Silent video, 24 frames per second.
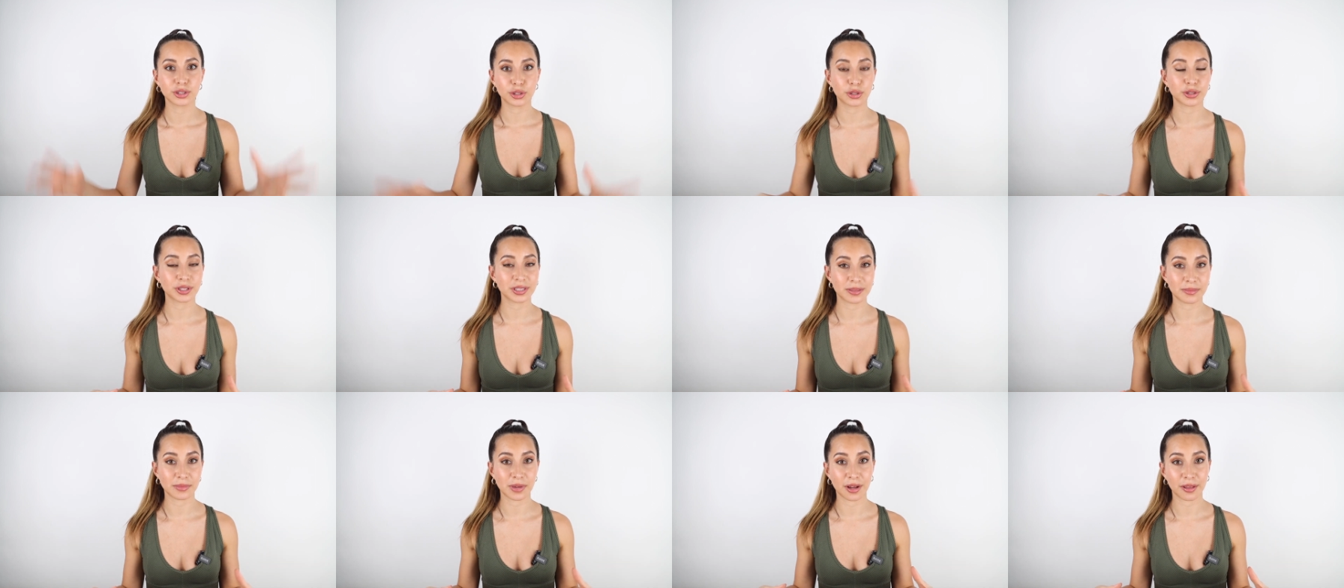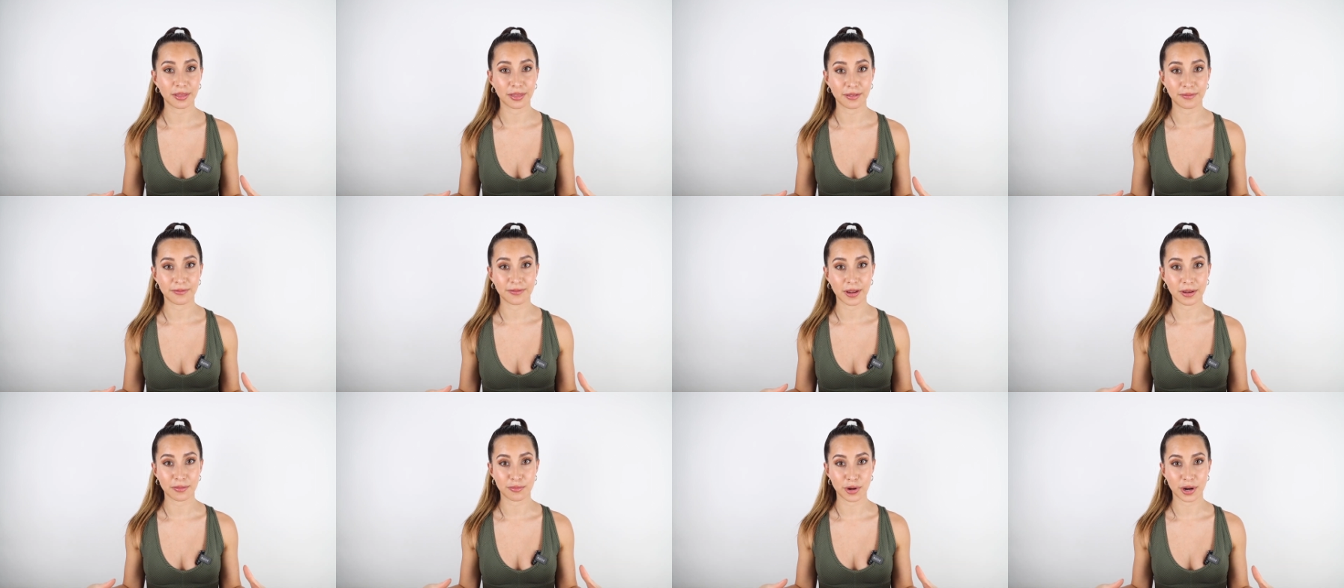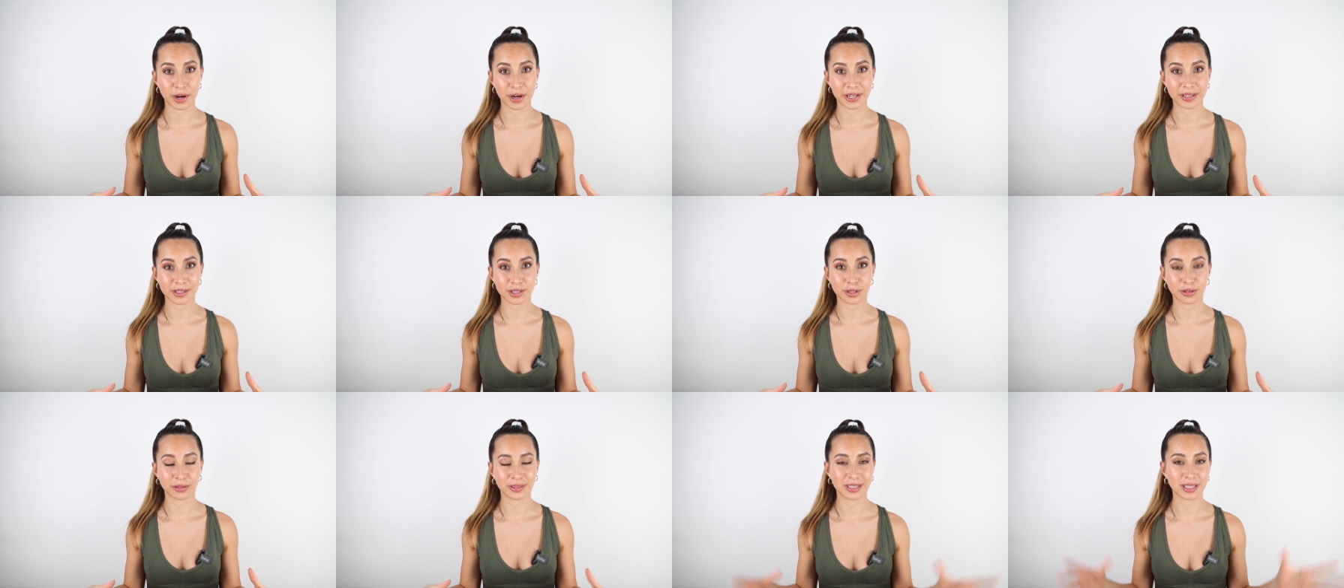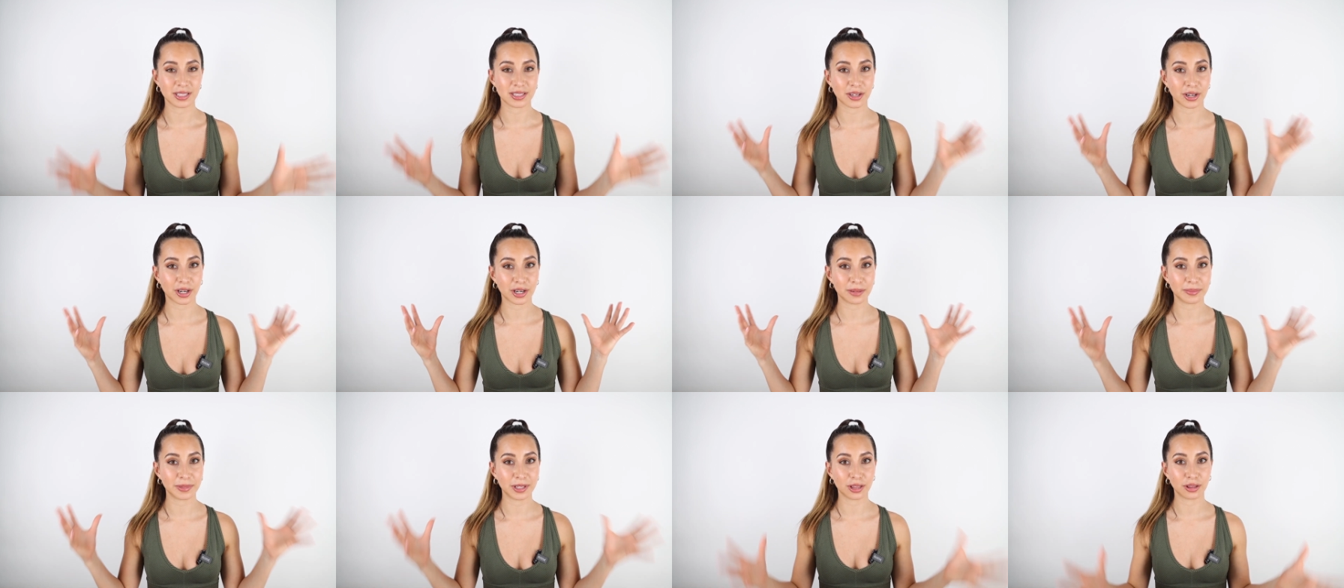during the month of February. So these are
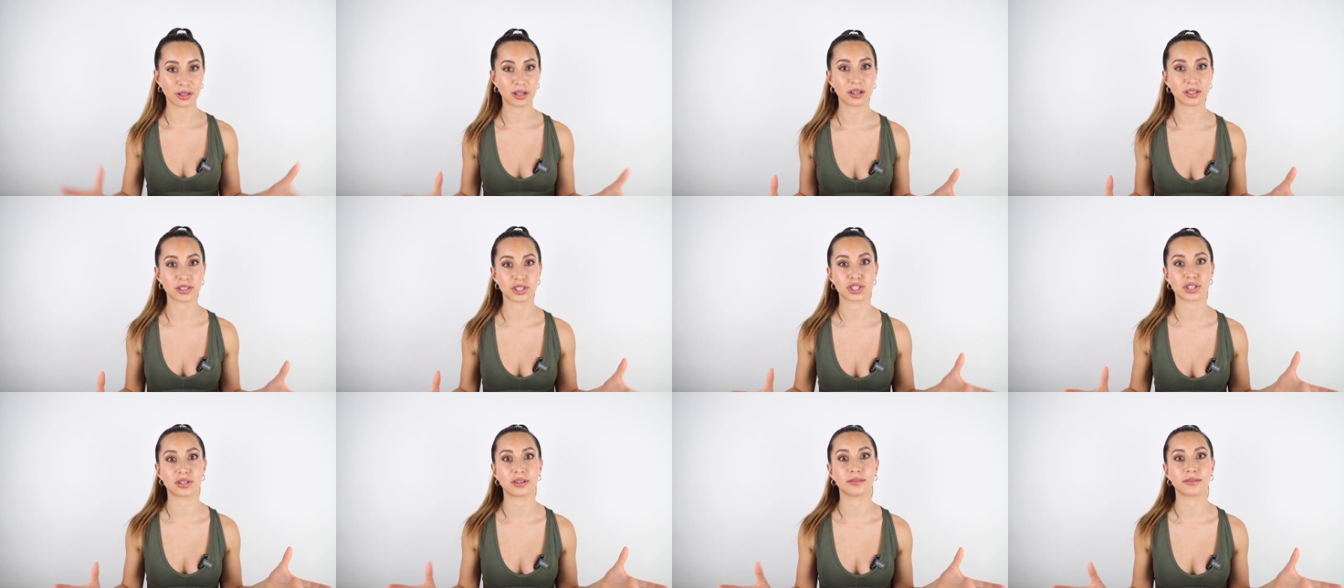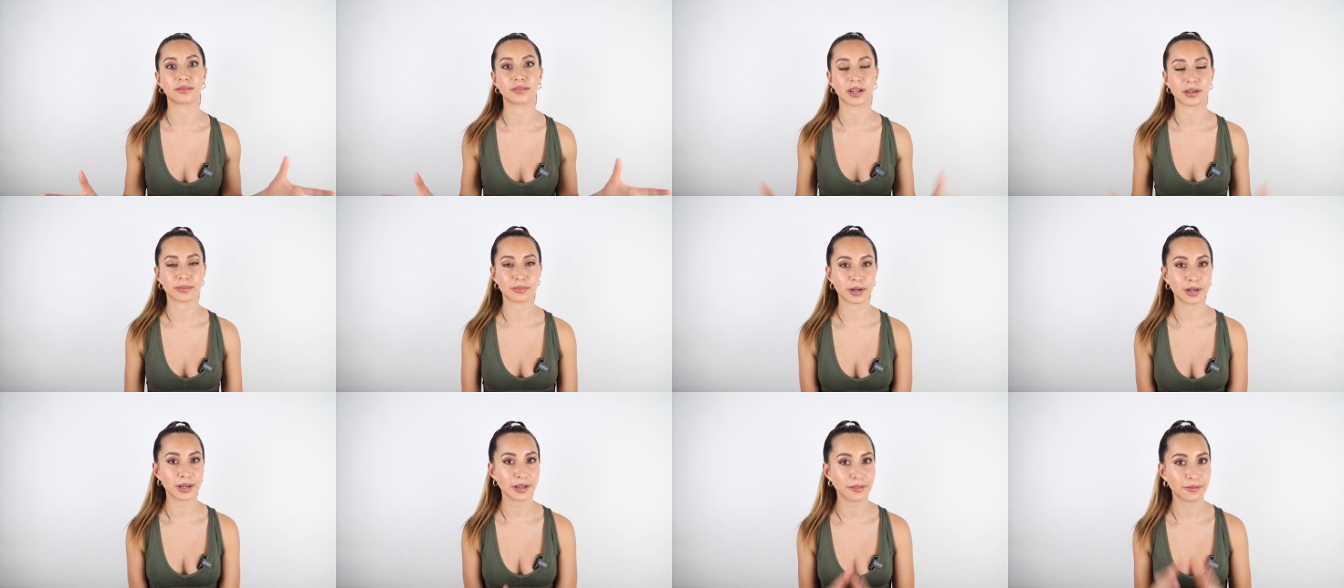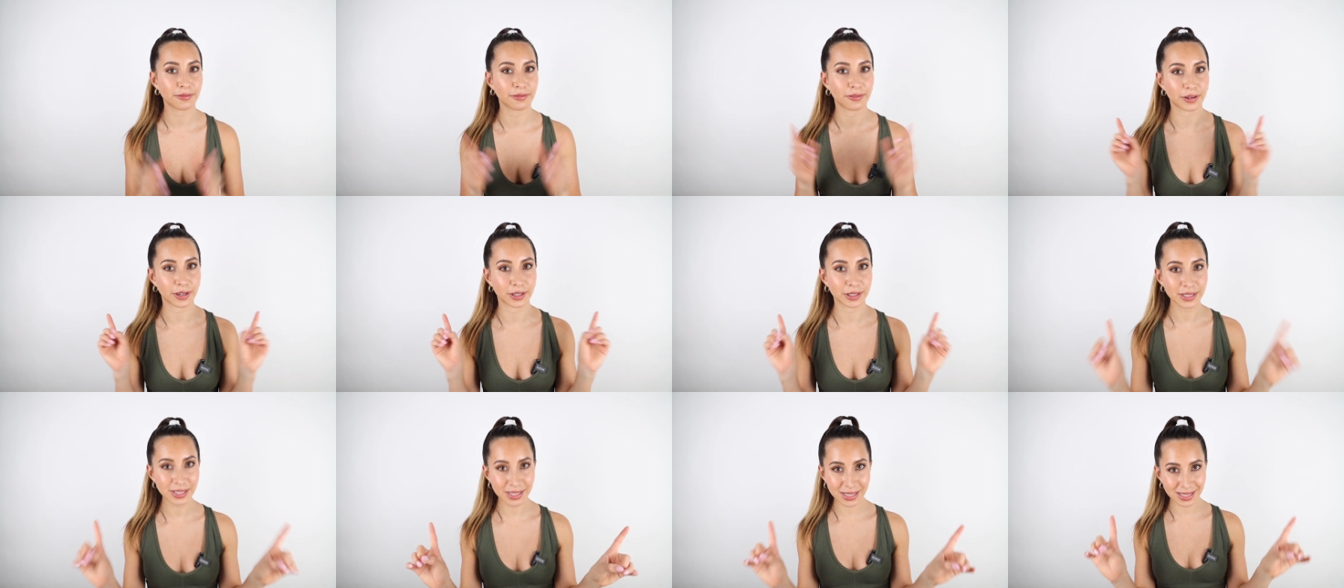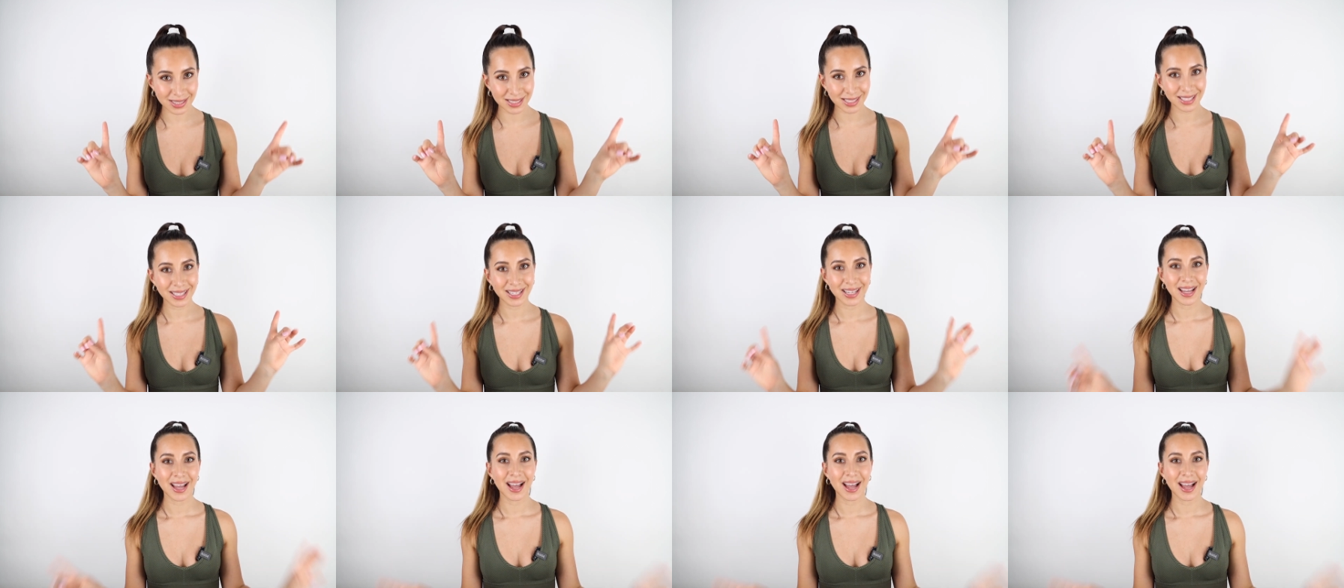gonna be launched on February 1st.